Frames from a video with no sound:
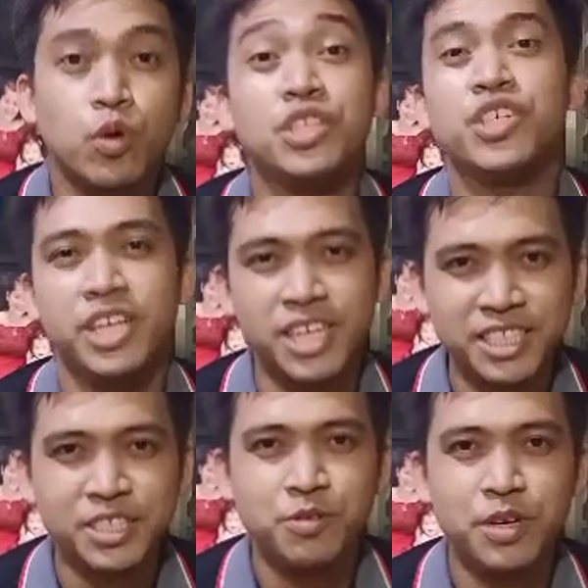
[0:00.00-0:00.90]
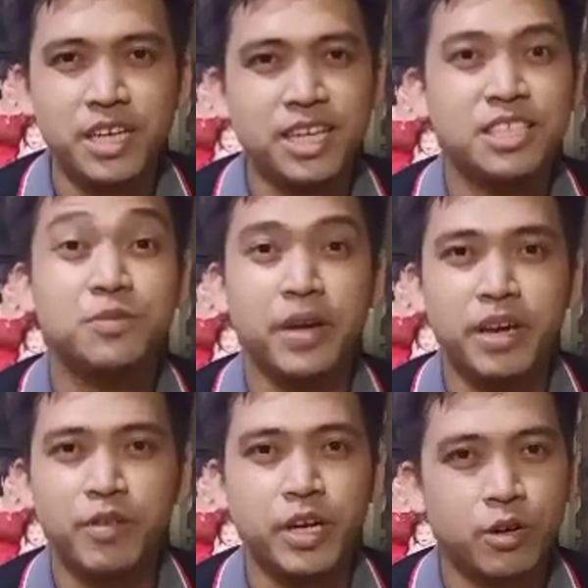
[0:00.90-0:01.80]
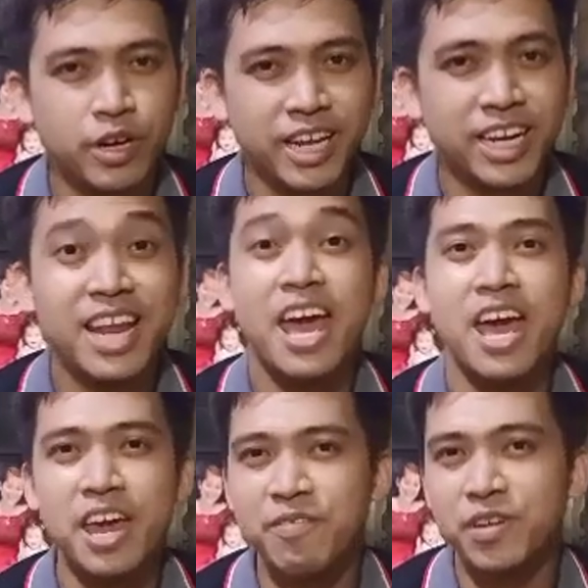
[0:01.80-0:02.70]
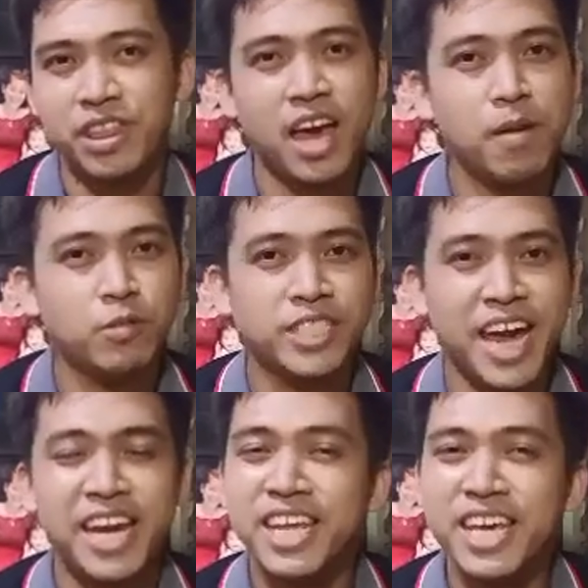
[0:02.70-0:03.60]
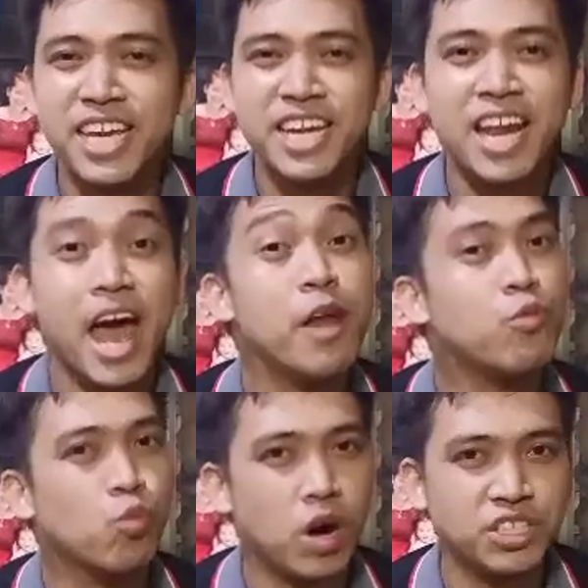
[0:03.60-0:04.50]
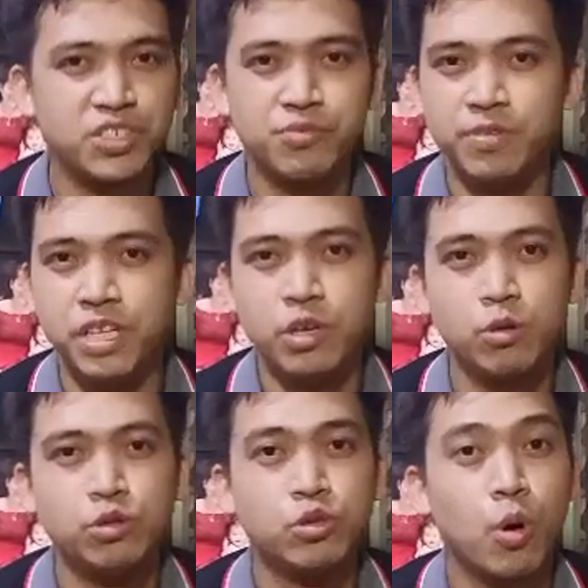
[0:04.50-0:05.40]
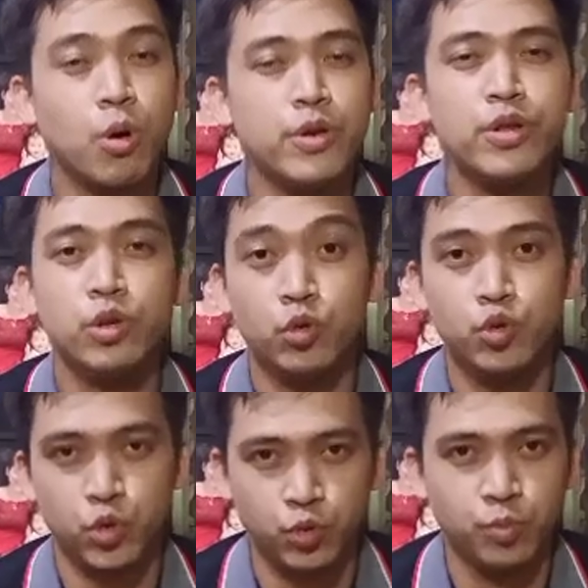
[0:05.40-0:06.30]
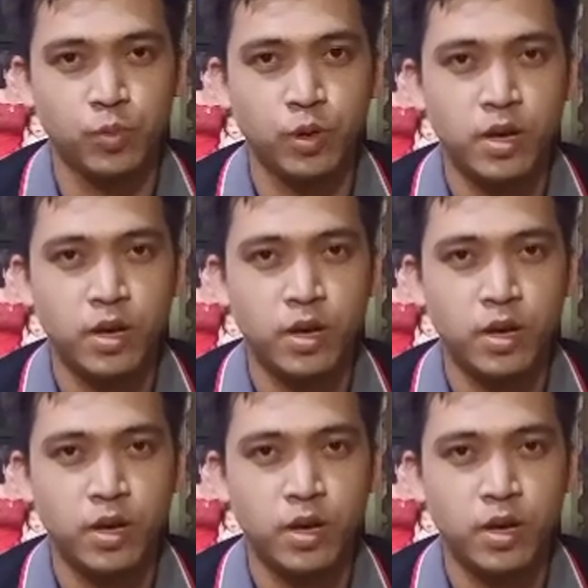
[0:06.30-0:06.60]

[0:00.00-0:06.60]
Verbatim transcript: Watch history is being recorded every time you sign in and watch videos on YouTube.